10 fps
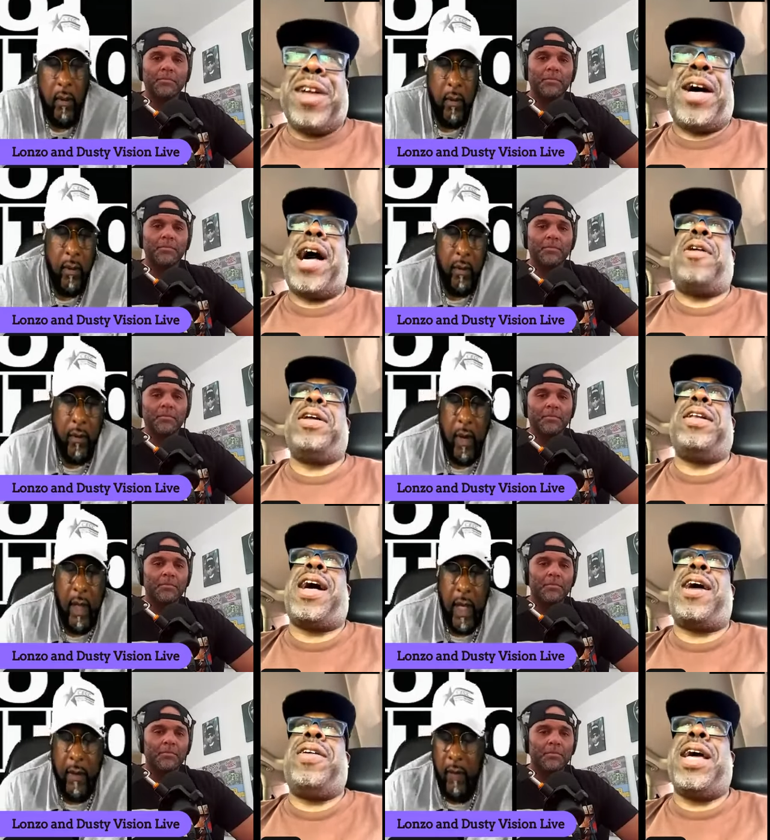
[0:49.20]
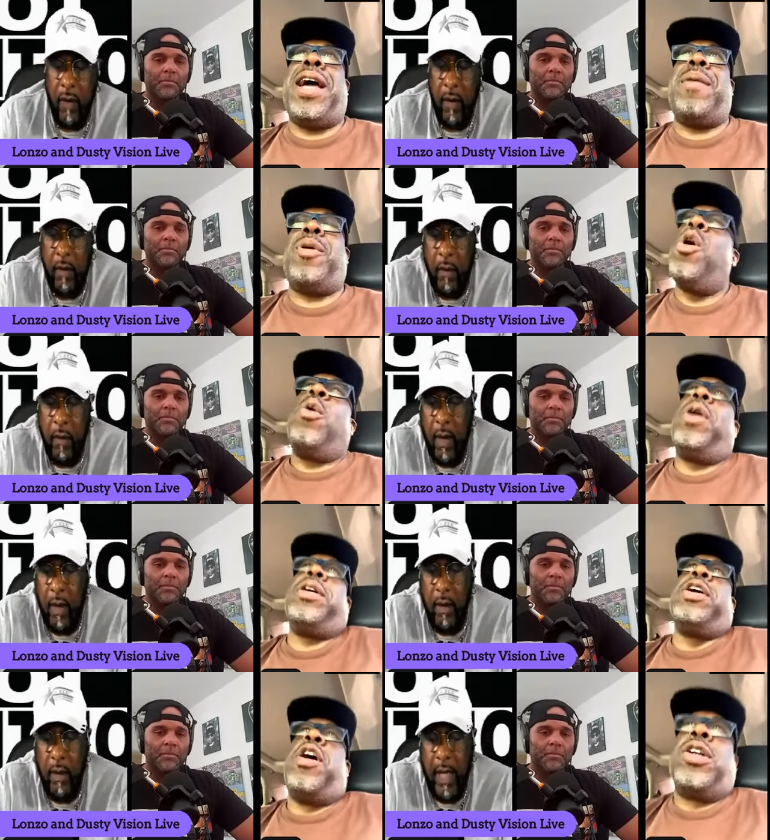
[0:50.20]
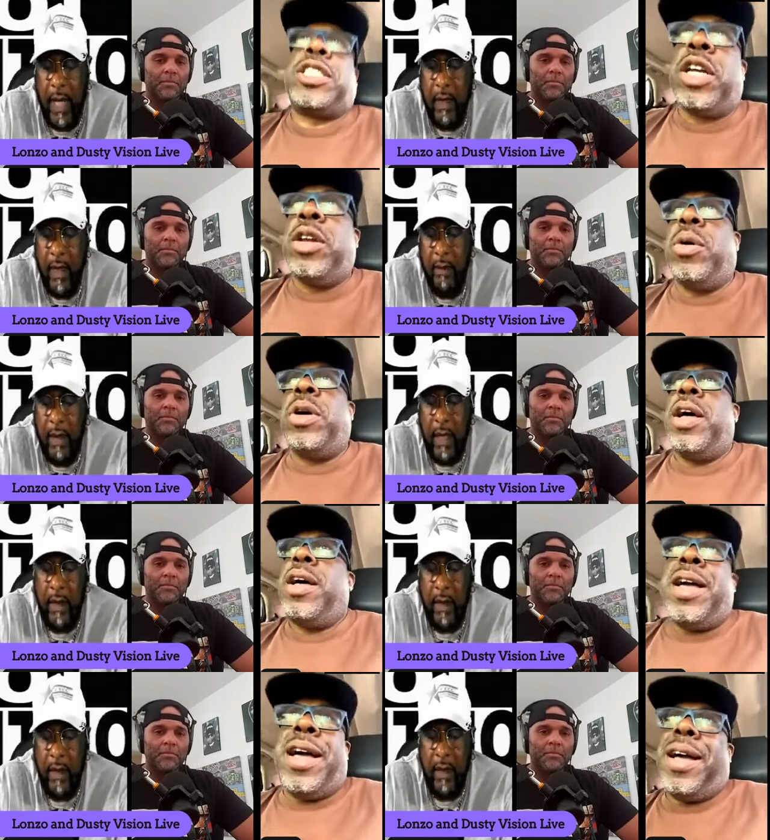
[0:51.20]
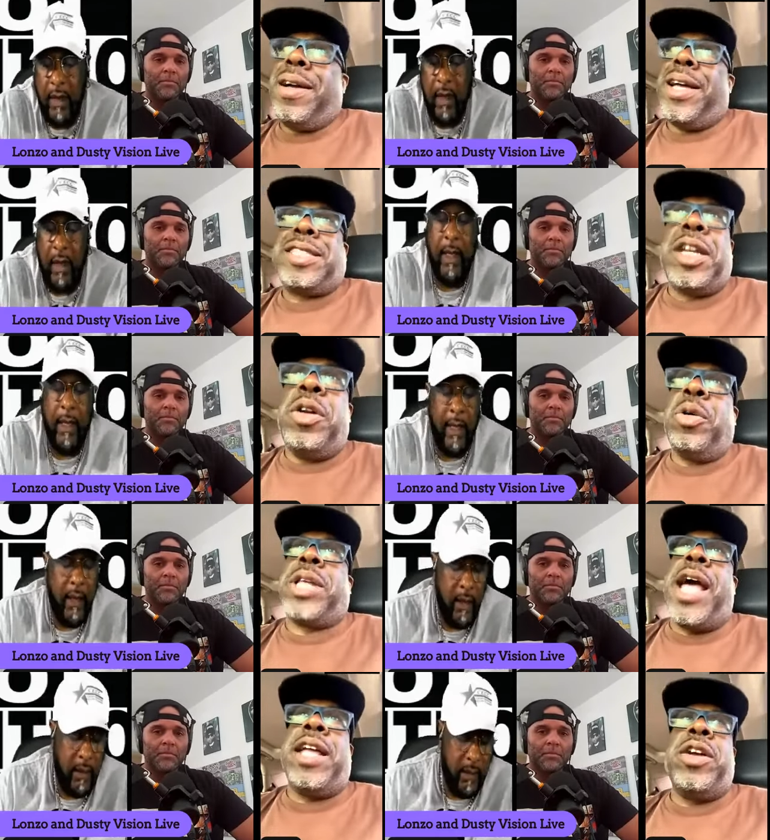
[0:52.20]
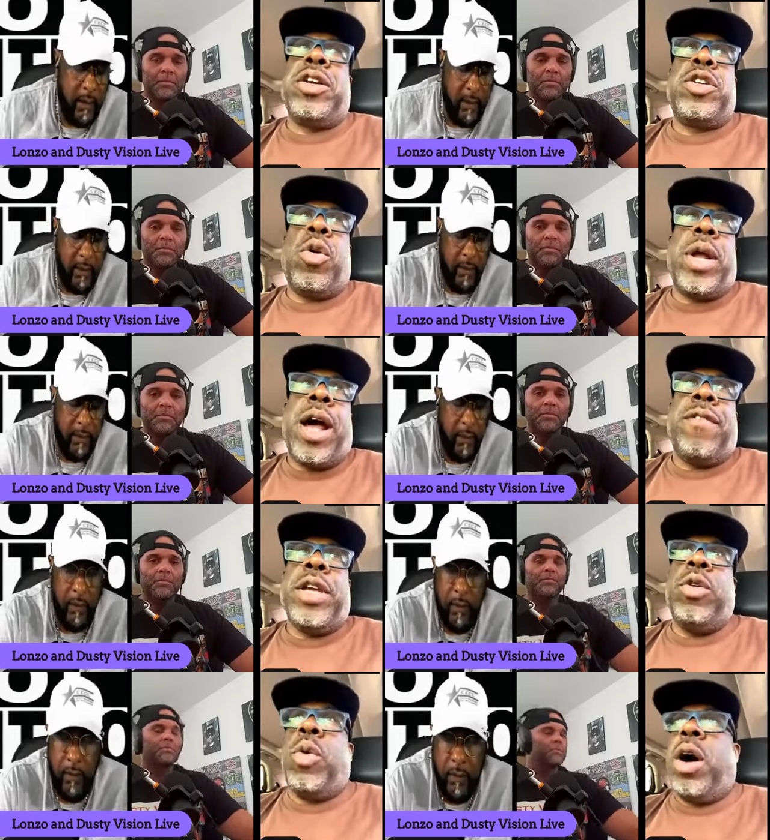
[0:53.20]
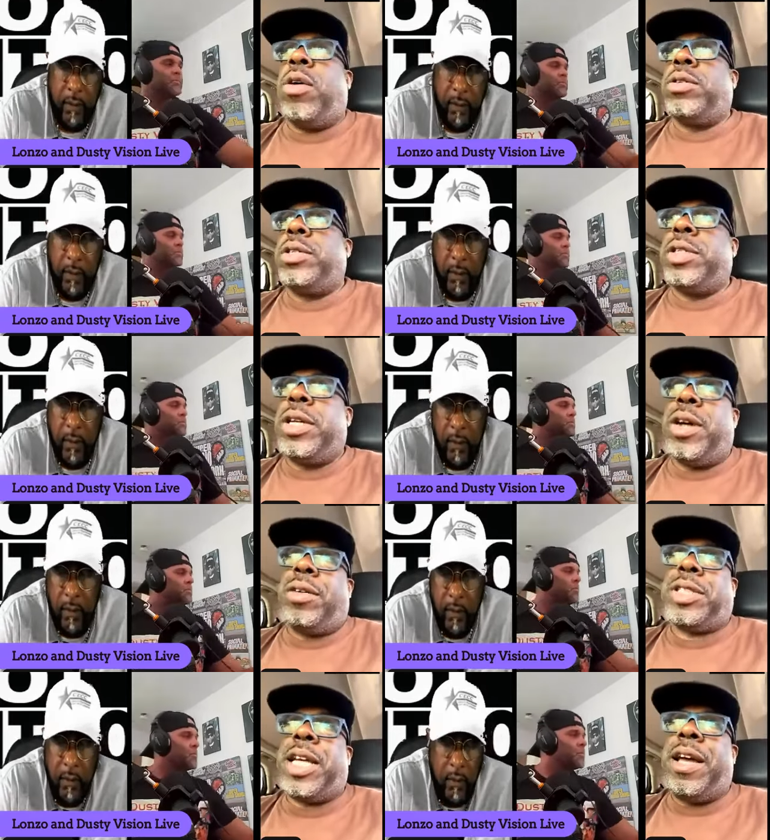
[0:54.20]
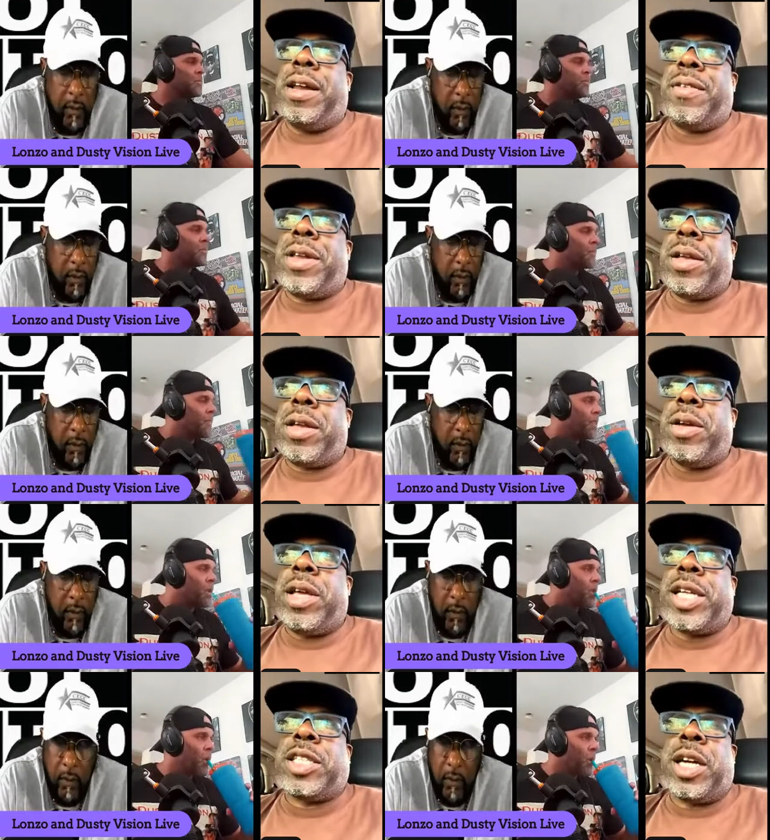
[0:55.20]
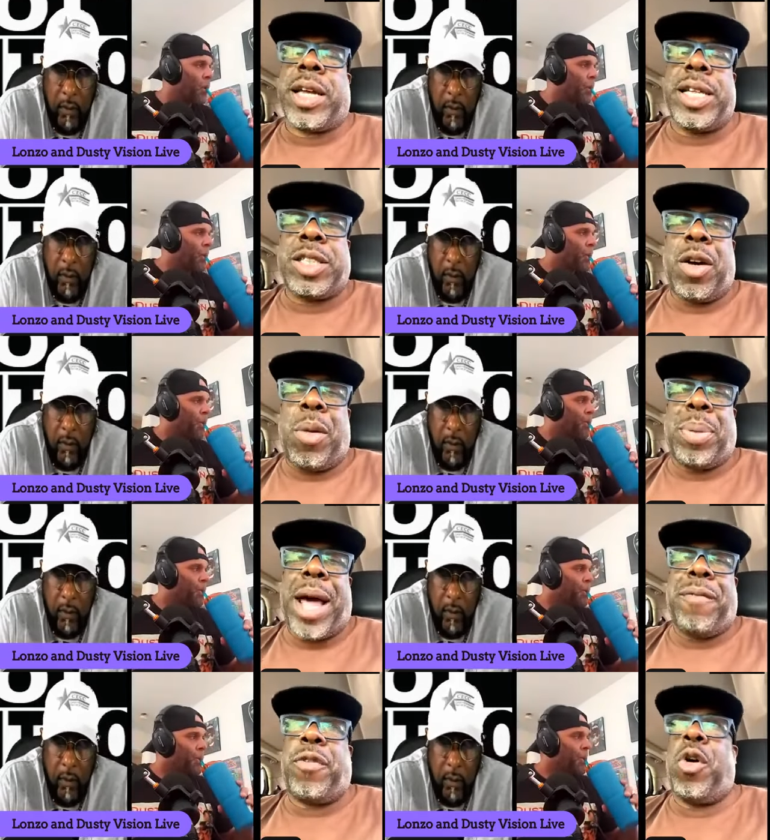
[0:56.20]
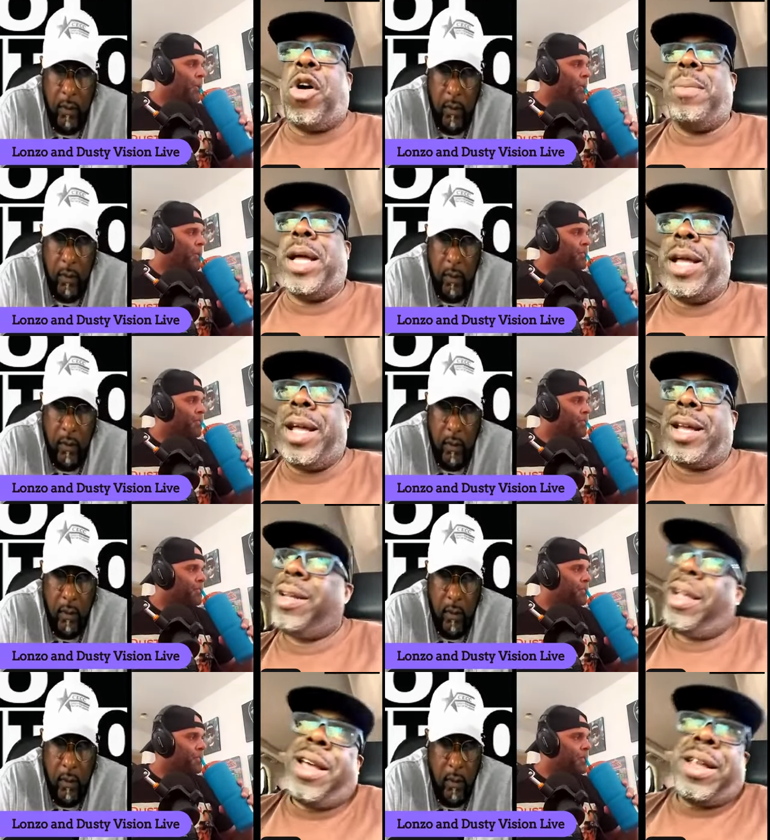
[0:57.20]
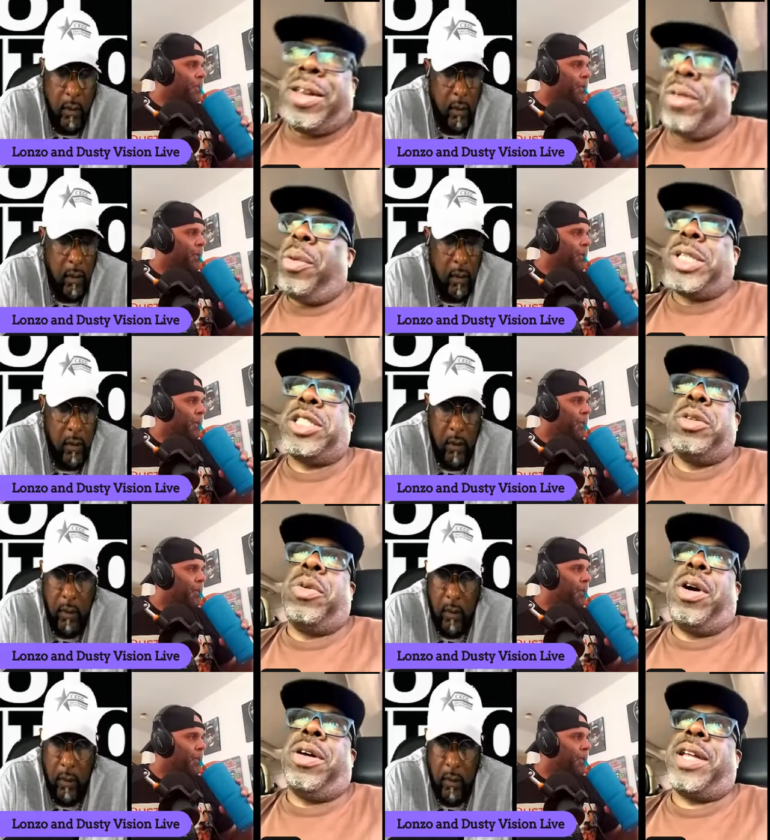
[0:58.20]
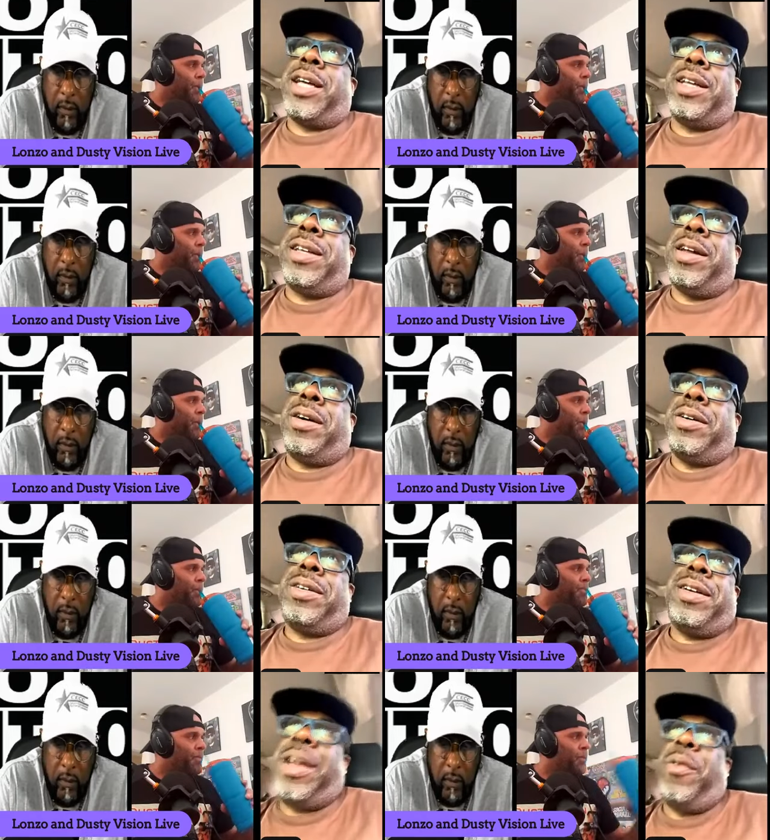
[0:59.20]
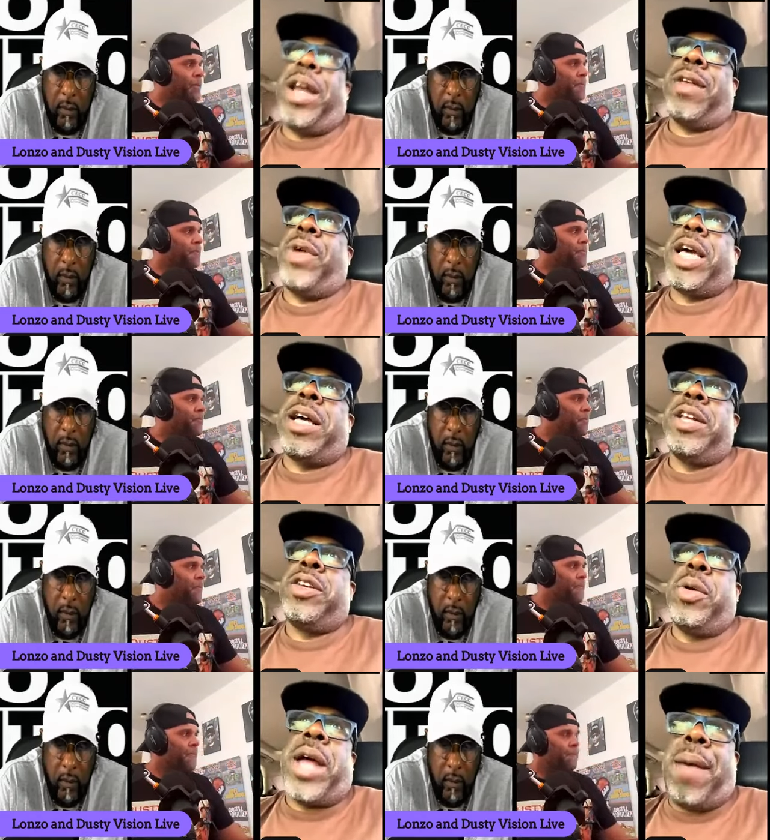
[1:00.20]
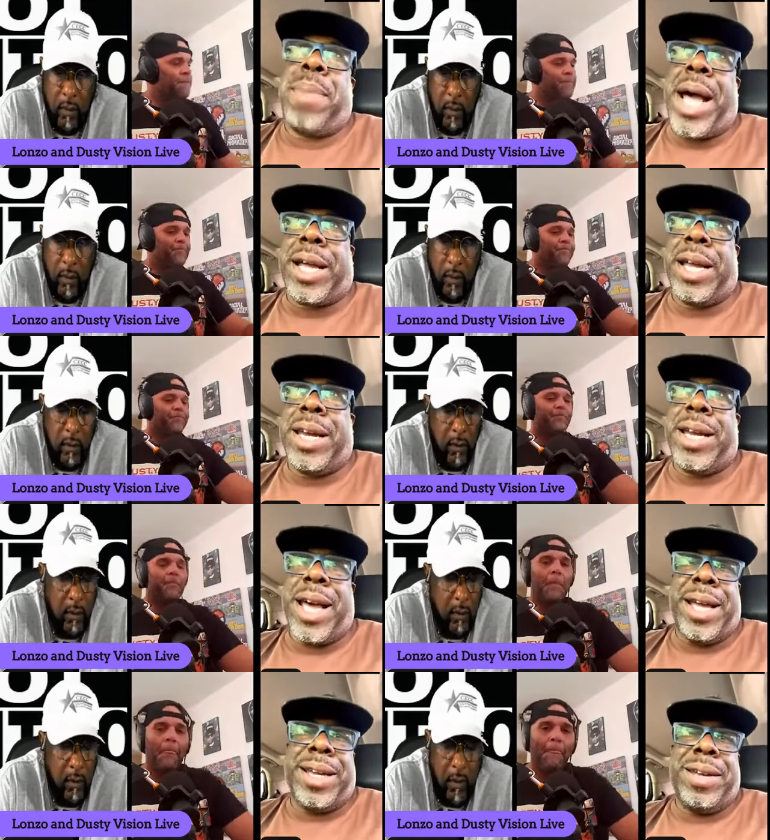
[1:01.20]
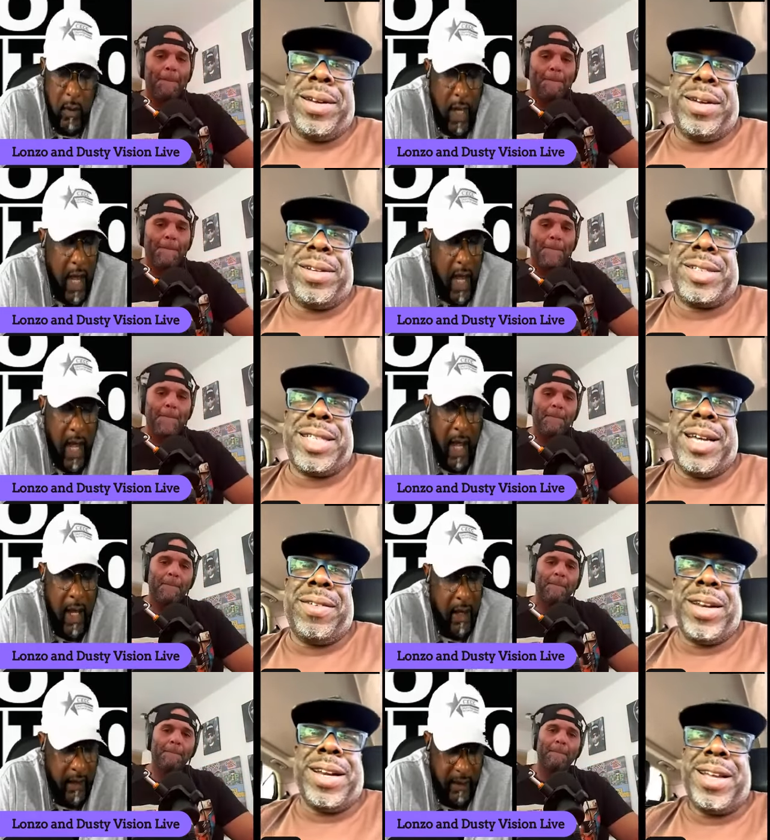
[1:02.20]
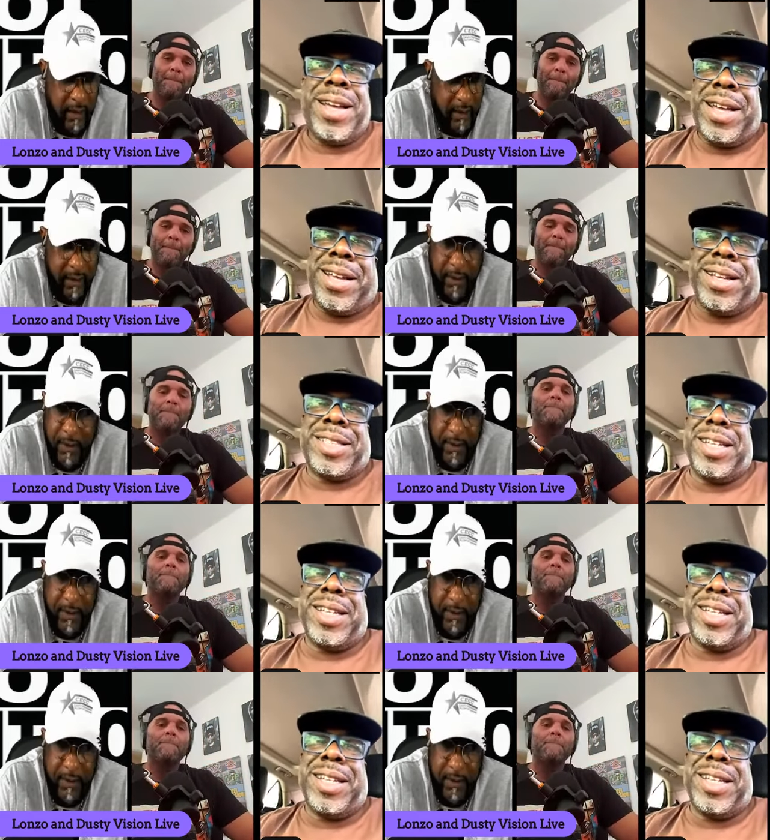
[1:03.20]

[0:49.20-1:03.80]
Speaker 1: do how how are they able? Well, you know, it's a new it's a new thing. You can do whatever you want. You know what I'm saying? You get your get your own platform and, and do what you want. That you know, it wasn't we couldn't do that back in the day. You nah. know what I'm saying? We, it's